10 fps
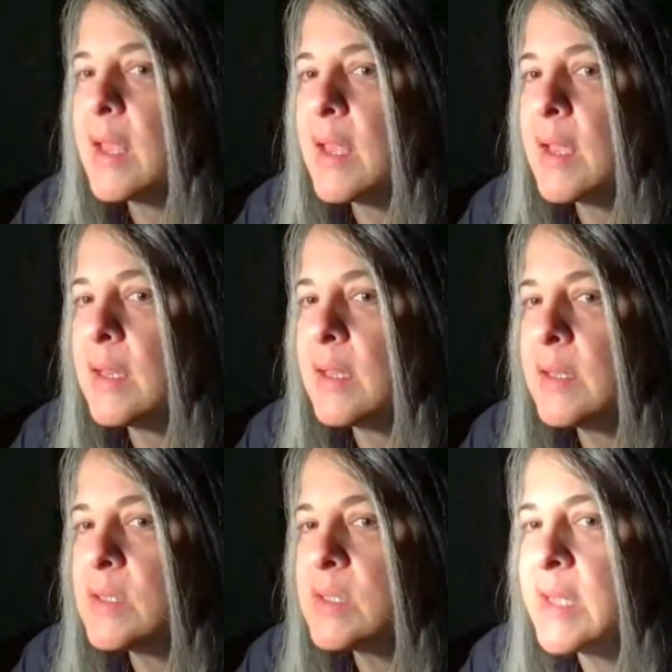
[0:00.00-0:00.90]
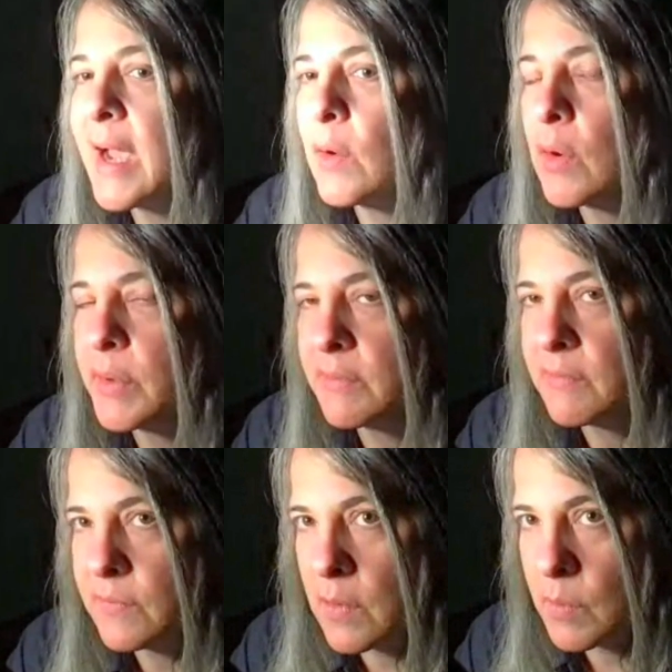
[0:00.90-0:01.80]
it is now going
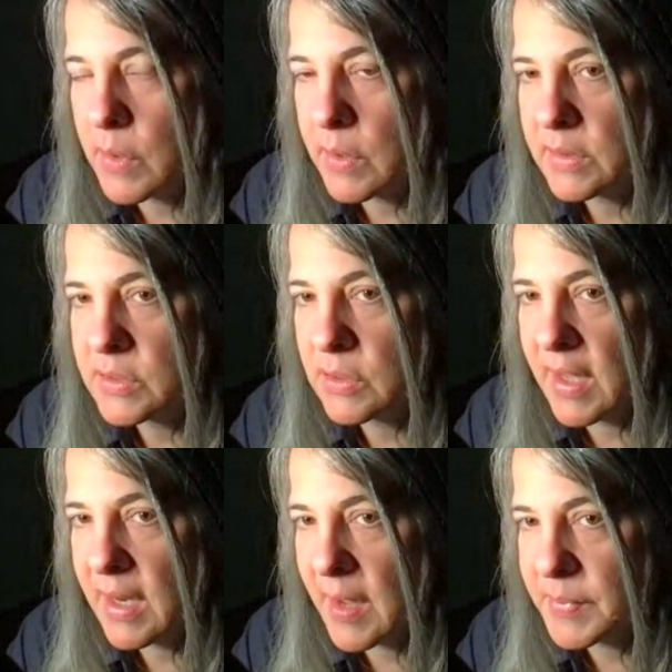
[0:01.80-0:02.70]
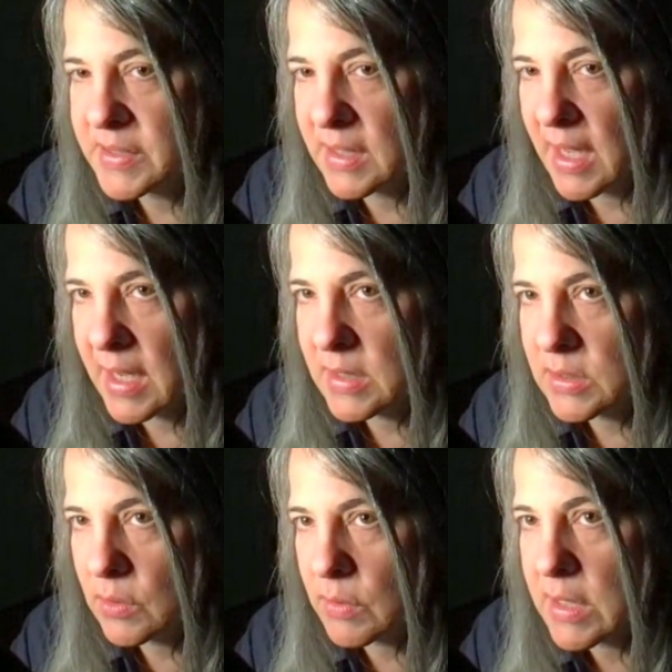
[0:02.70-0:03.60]
forward. So that happens at 8
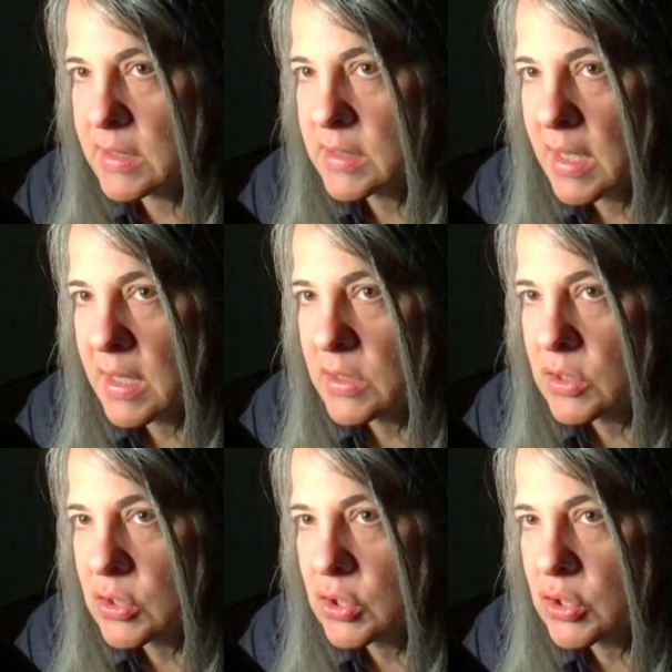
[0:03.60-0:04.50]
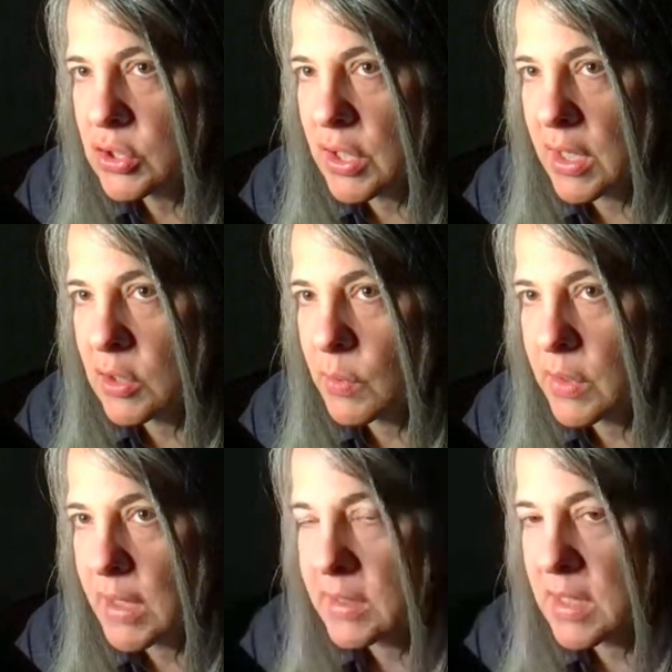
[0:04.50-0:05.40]
degrees,
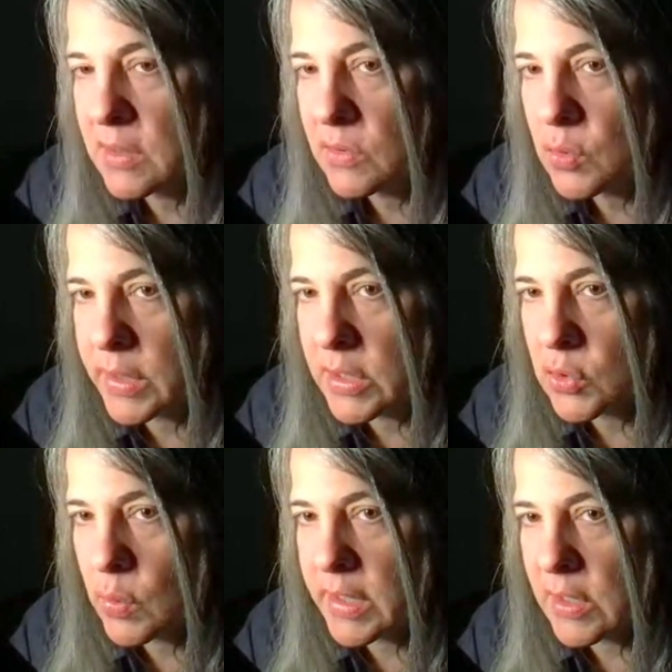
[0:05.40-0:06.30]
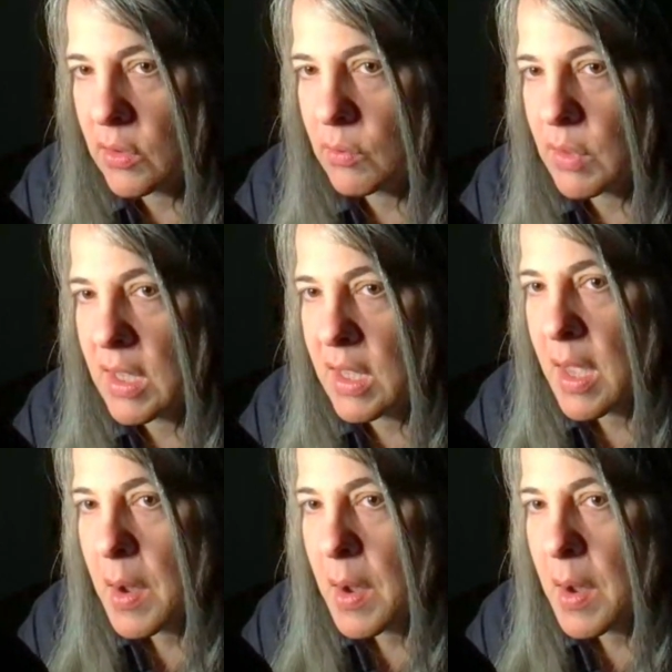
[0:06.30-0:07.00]
January 18th, 2023.